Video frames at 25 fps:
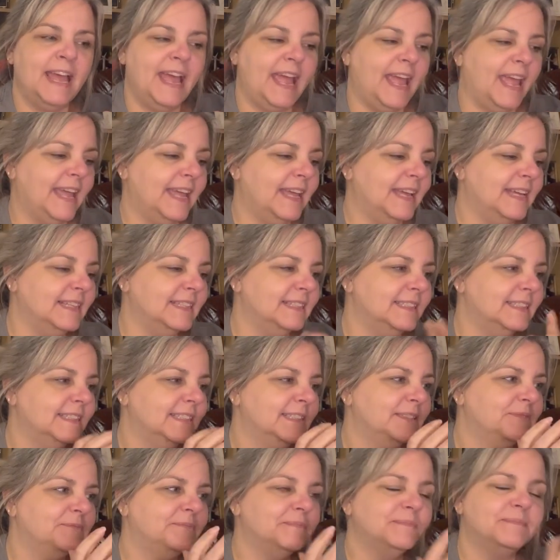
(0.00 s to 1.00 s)
And
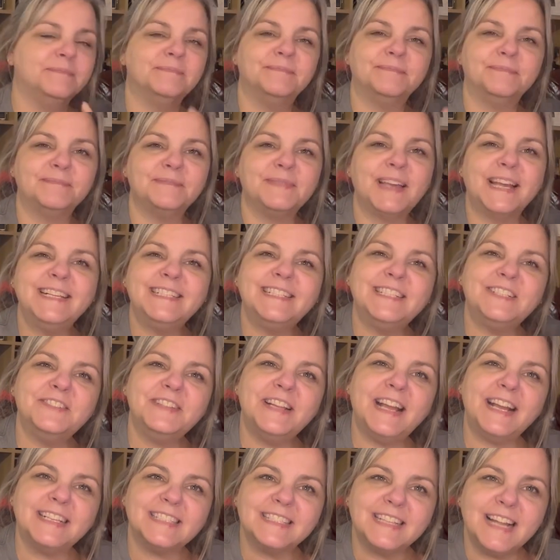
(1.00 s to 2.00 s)
until
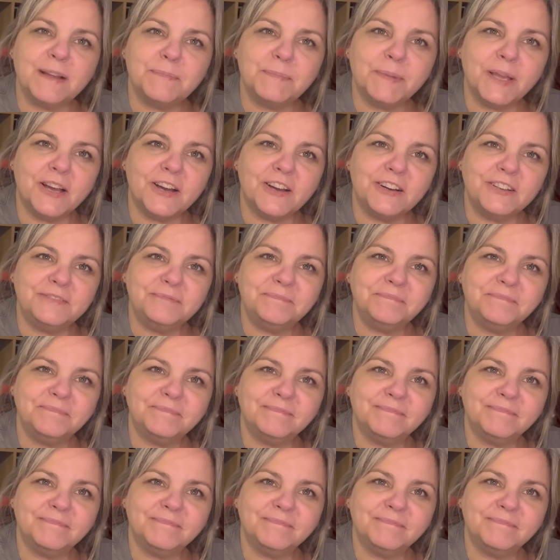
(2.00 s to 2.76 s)
next time, y'all,